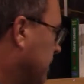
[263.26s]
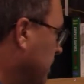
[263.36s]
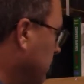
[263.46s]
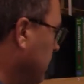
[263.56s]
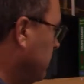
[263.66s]

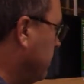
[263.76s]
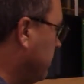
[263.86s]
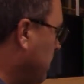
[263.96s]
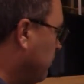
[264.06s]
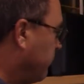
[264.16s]
so let's just
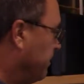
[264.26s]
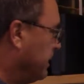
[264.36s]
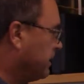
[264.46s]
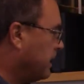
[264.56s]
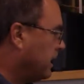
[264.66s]
start from
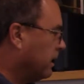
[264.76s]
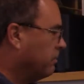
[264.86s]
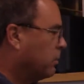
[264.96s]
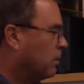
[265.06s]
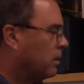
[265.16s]
this side of
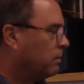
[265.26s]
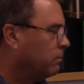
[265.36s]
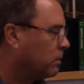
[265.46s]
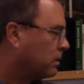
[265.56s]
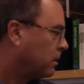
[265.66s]
the board
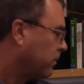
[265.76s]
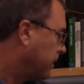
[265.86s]
and work our